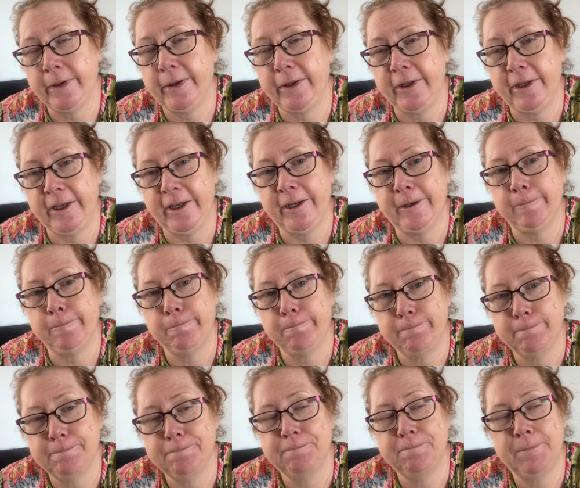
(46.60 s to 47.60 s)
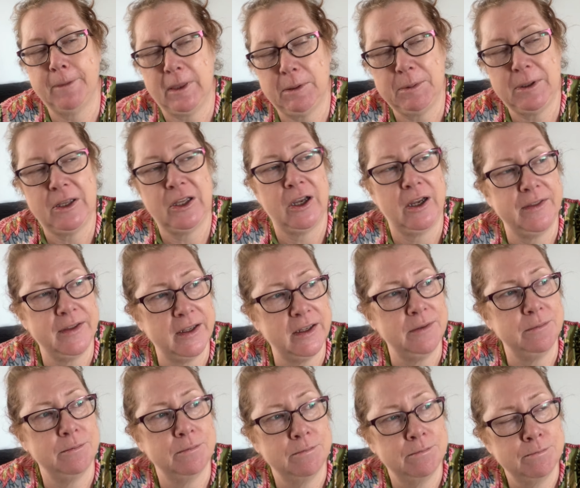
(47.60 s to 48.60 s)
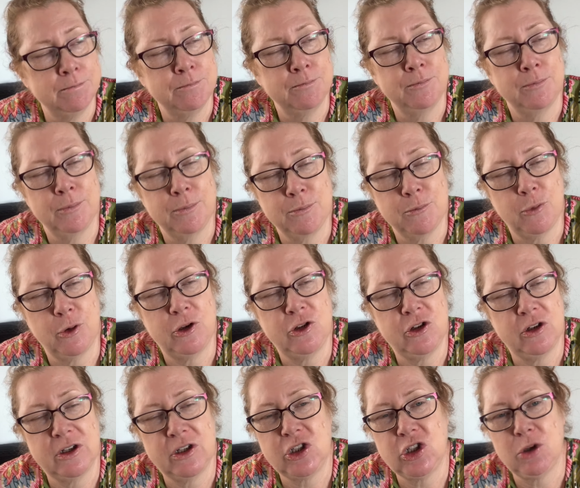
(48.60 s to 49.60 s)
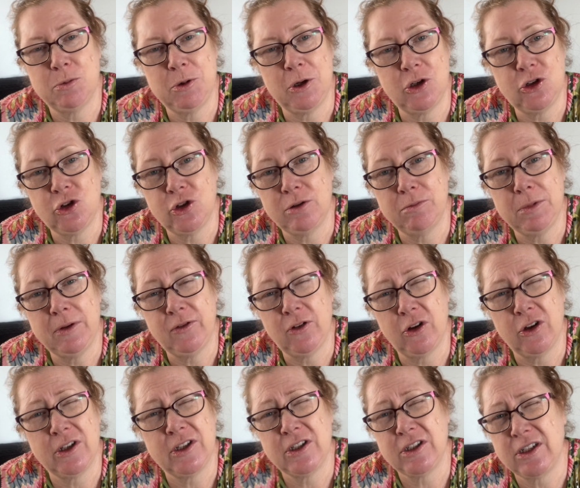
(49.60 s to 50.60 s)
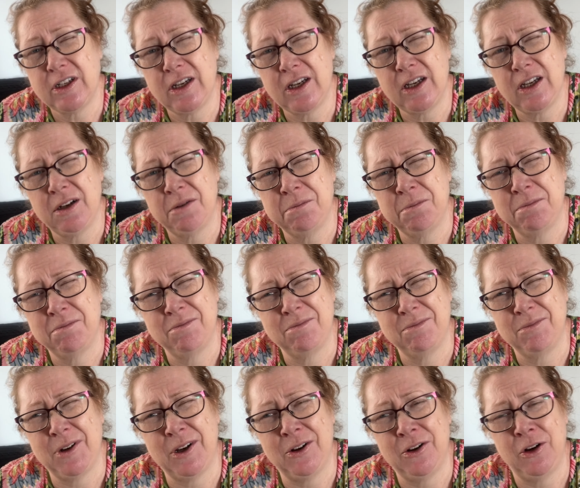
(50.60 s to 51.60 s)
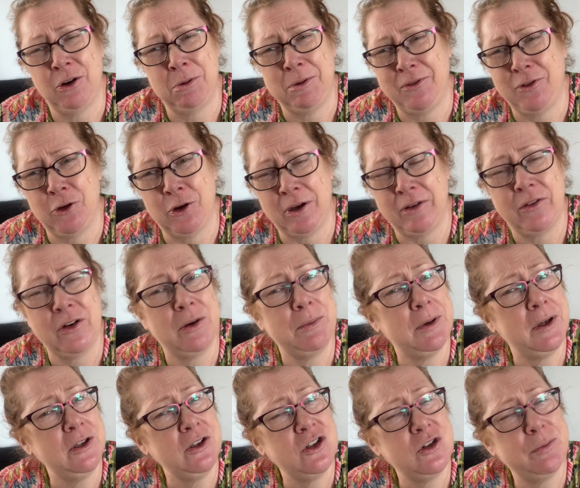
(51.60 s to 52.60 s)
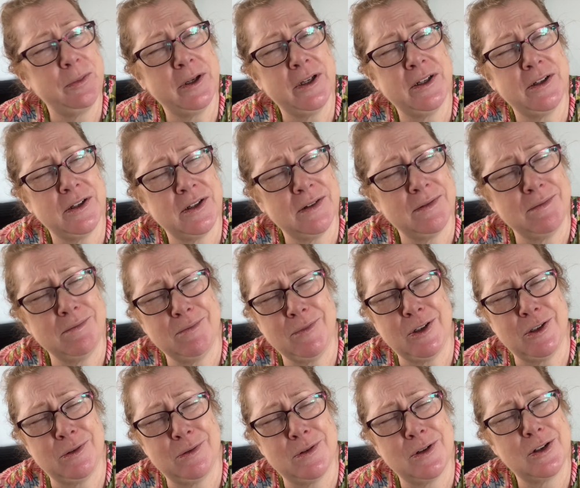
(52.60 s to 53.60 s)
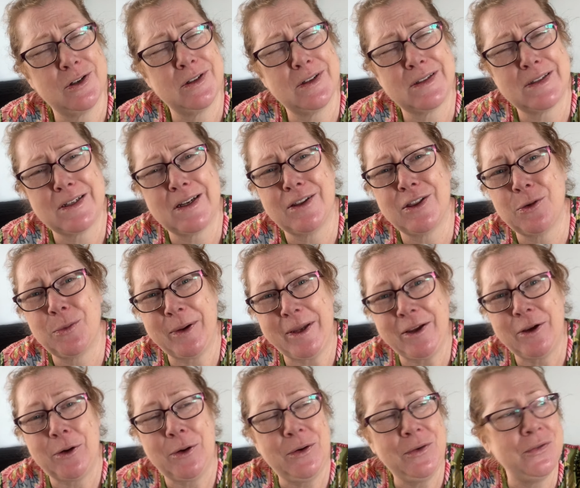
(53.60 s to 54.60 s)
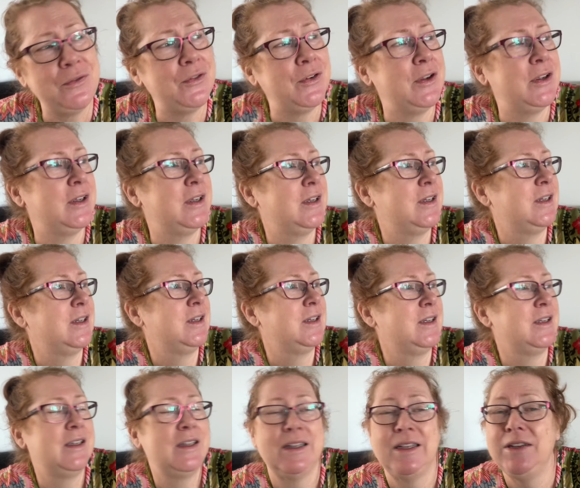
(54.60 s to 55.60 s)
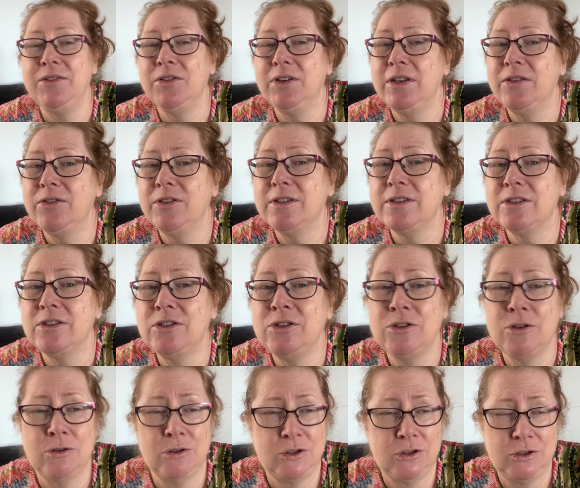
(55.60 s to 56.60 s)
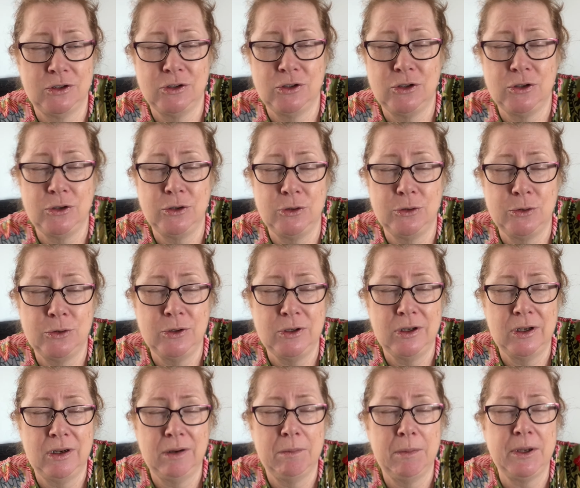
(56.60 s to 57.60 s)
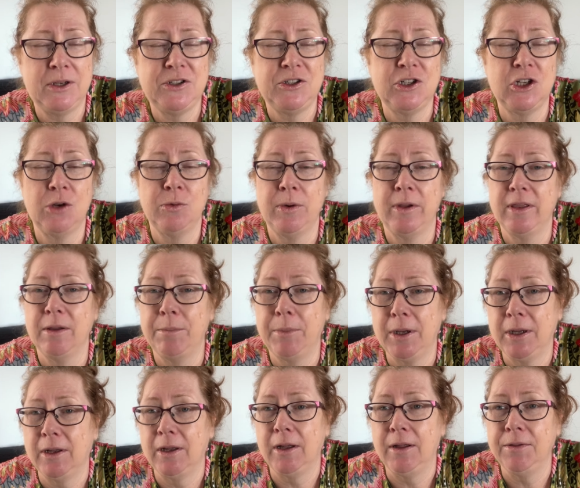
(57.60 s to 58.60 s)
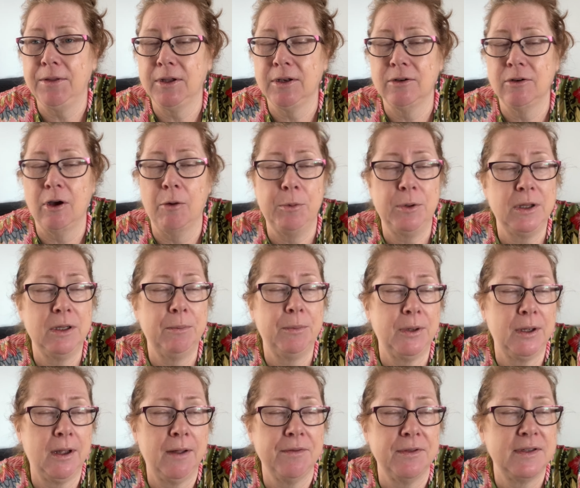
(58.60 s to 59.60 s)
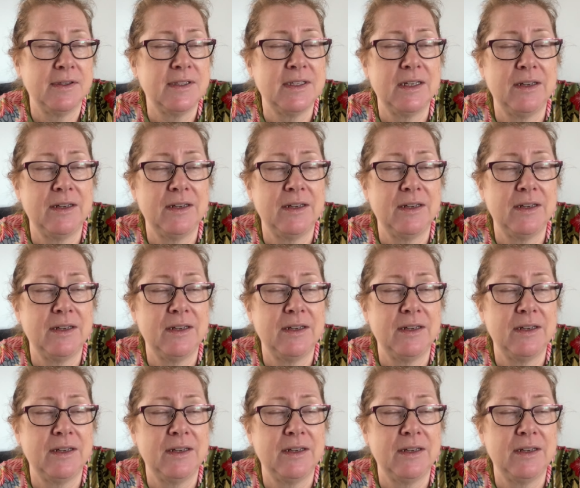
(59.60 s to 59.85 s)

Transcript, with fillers: yeah, a bit like that. Probably trying to tell me I shouldn't be vlogging today. Um, I don't know, we're vlogging very much, but you know, I've got to start the week off. Even if it's not too good, I'm about to go run the bath and hop in the bath and see